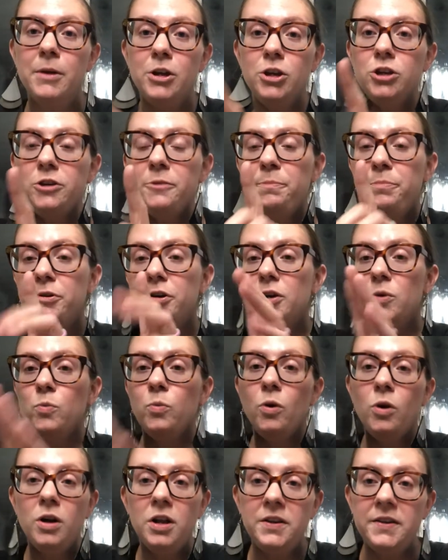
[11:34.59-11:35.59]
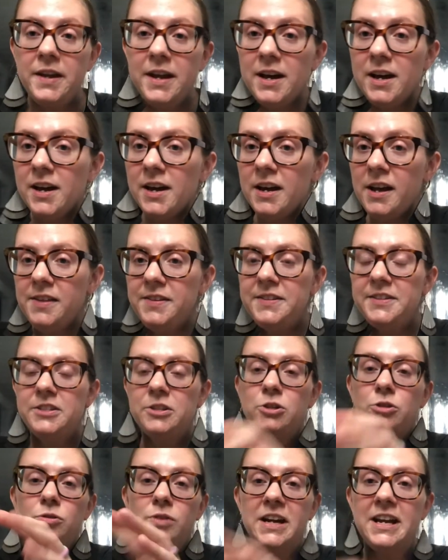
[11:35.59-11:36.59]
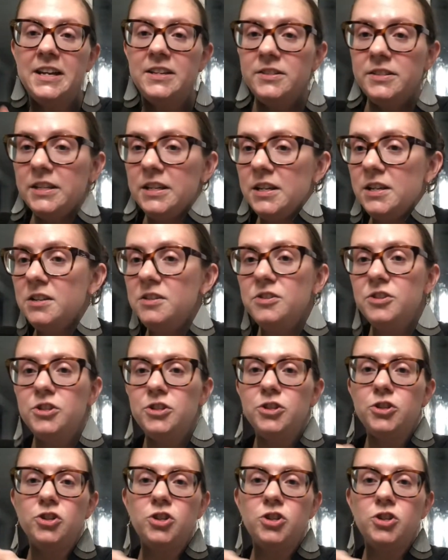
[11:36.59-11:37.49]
You put walnuts, craisins,